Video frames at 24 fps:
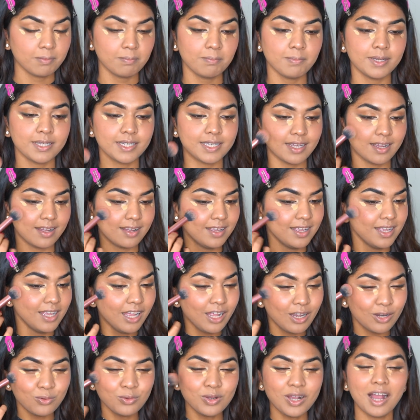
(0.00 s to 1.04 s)
but yeah,
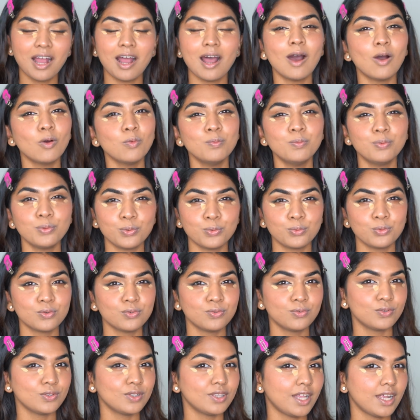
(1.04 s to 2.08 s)
look how
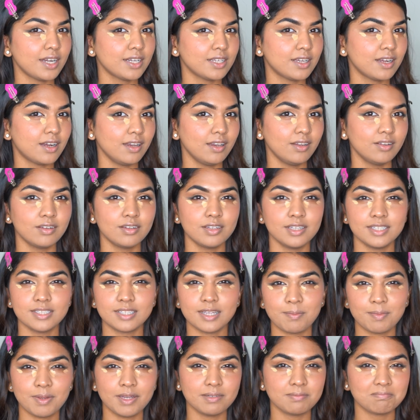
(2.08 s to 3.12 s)
beautiful that color is.
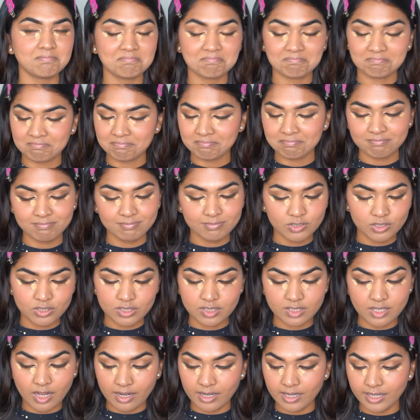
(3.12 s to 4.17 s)
I mean,
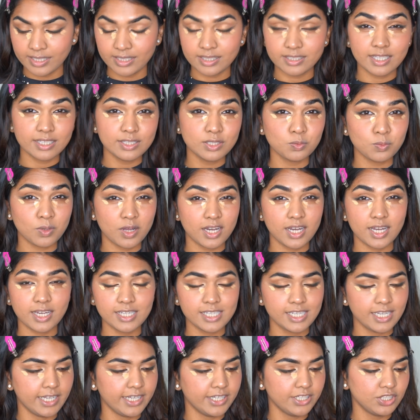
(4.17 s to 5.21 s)
stunning. This one and
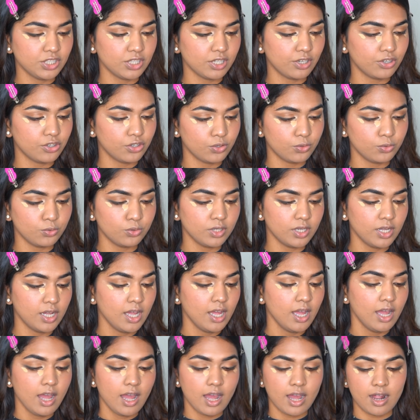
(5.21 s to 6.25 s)
Glacial Nude
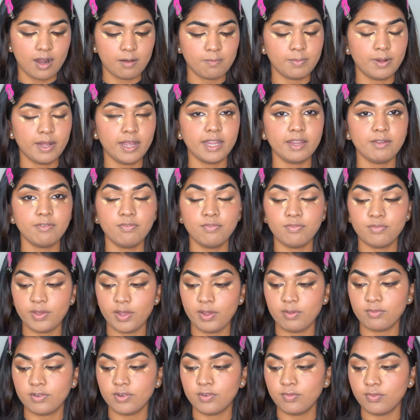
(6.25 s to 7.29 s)
are my
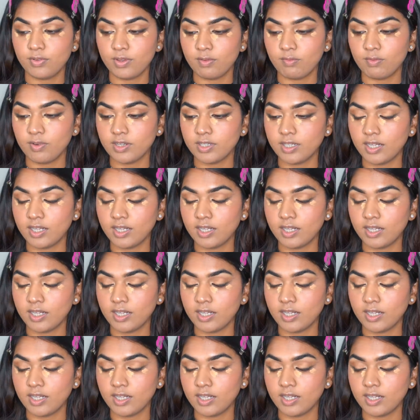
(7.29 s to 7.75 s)
favorite, favorite